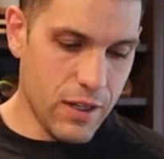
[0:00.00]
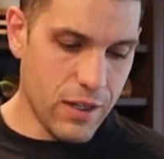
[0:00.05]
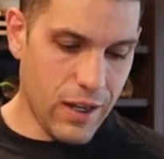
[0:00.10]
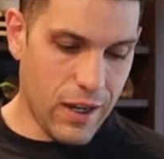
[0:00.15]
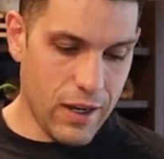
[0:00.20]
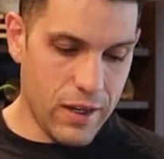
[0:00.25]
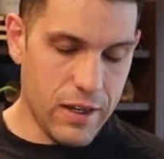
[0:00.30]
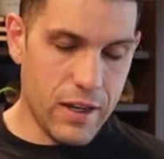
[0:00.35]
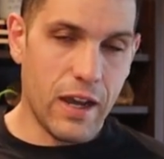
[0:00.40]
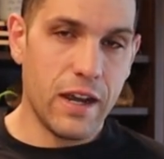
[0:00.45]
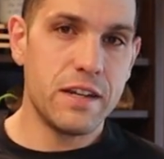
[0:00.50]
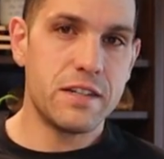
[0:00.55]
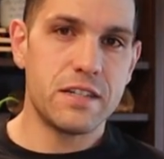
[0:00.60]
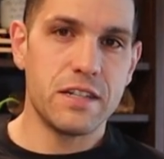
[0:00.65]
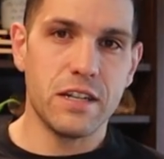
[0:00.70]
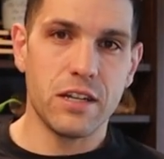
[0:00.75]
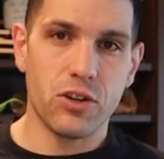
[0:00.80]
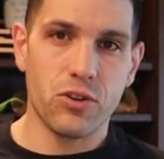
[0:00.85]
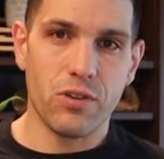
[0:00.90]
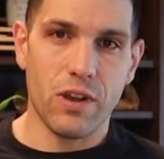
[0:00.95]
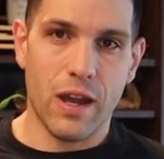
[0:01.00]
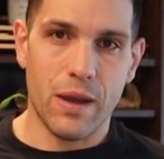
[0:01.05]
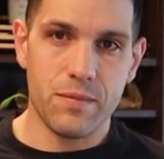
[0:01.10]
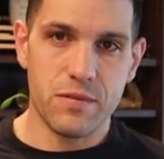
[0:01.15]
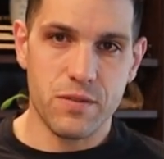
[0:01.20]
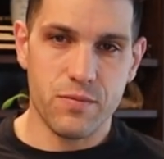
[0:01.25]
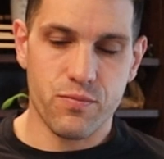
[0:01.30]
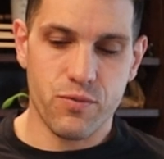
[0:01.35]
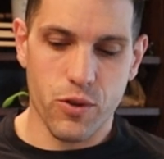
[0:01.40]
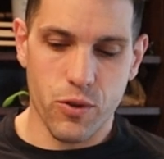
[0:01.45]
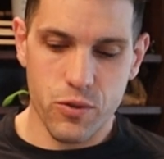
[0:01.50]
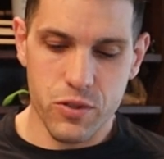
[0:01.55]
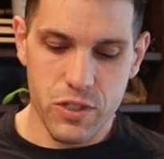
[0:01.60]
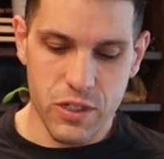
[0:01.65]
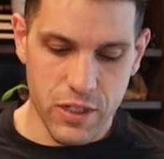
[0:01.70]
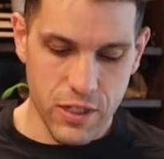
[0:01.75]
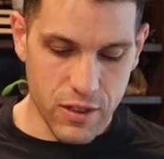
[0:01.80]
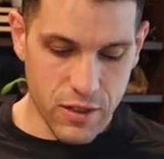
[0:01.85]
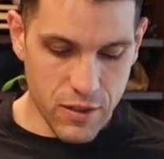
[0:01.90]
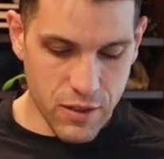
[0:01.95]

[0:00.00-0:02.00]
and 19 grams of protein.